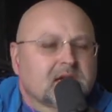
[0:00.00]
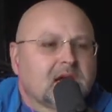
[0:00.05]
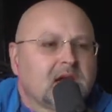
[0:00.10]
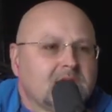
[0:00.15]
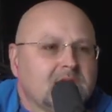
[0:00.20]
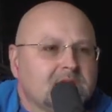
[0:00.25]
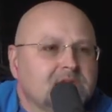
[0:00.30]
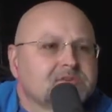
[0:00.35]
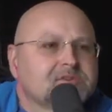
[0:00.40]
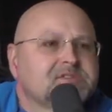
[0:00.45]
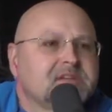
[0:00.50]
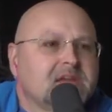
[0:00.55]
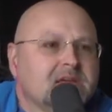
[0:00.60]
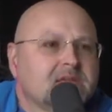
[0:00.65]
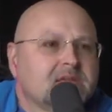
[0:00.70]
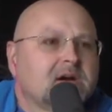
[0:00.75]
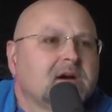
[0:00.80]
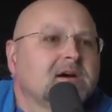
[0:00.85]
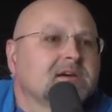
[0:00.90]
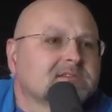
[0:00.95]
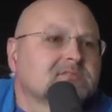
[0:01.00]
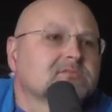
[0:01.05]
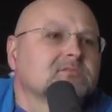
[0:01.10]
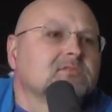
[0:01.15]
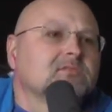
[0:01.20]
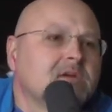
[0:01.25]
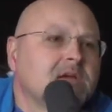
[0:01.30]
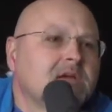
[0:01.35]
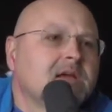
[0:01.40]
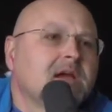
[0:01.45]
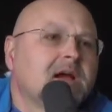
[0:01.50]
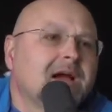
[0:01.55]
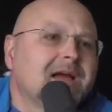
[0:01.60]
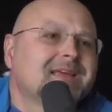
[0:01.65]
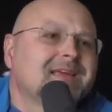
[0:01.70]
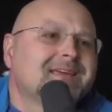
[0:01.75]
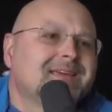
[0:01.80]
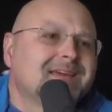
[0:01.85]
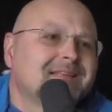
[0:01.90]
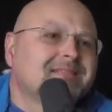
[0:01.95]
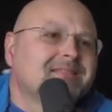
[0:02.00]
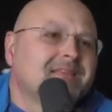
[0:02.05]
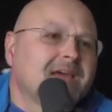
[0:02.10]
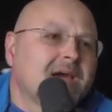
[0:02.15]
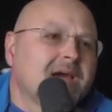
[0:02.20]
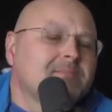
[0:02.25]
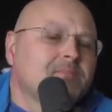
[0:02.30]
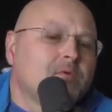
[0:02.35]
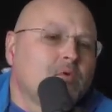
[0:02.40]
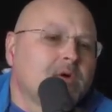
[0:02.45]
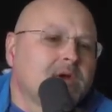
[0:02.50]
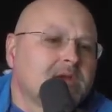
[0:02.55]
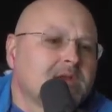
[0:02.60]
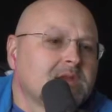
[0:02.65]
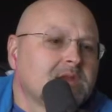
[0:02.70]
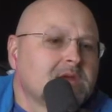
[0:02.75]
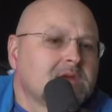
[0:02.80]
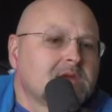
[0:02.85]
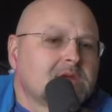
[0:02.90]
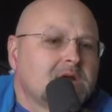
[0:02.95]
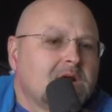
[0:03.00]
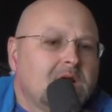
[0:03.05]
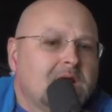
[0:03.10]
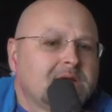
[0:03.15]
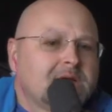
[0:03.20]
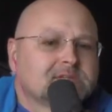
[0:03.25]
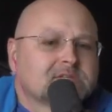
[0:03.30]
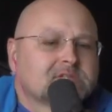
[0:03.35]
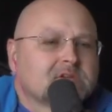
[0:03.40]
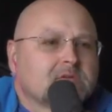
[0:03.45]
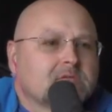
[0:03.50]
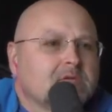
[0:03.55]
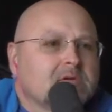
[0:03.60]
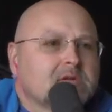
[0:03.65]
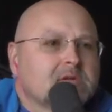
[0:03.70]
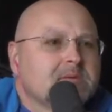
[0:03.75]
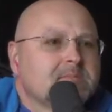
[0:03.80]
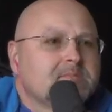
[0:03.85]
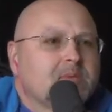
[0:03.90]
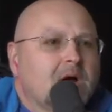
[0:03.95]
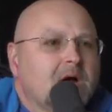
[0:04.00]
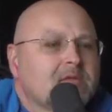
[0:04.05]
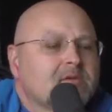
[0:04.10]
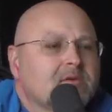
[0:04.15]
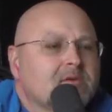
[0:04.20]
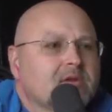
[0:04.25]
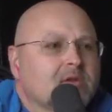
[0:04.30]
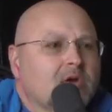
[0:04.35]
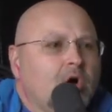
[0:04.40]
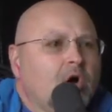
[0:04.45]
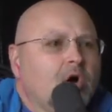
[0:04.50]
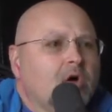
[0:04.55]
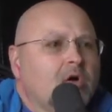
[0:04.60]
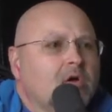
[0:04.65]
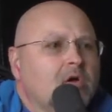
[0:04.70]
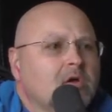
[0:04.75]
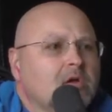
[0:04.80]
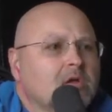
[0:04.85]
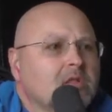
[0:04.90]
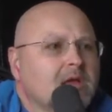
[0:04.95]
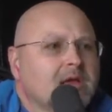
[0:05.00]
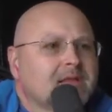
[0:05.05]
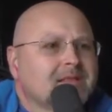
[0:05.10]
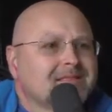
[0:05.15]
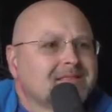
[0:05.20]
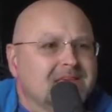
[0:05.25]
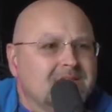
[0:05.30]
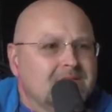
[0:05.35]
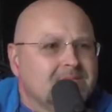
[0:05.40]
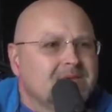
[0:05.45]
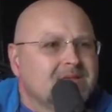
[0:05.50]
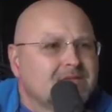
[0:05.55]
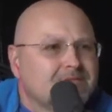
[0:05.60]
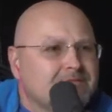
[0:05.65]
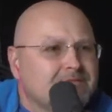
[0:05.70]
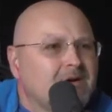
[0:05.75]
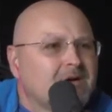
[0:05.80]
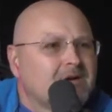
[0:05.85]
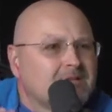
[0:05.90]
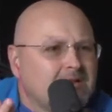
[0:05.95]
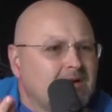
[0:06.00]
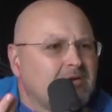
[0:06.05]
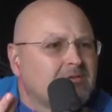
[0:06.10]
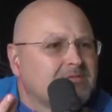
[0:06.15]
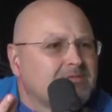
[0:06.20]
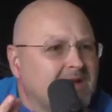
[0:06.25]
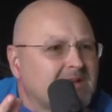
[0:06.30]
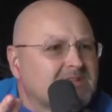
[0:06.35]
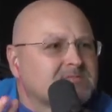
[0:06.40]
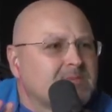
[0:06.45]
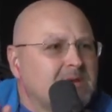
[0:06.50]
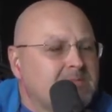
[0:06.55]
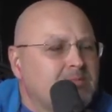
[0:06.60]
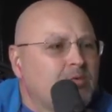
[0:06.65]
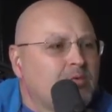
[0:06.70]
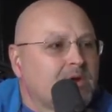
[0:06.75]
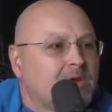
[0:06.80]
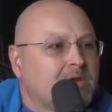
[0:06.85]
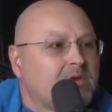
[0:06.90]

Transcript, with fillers: I understand the a, hustle. A bl- I get right. that point. A broad text I just don't just want to be bothered at all. No, like I, leave me the fuck alone. That's are, my point.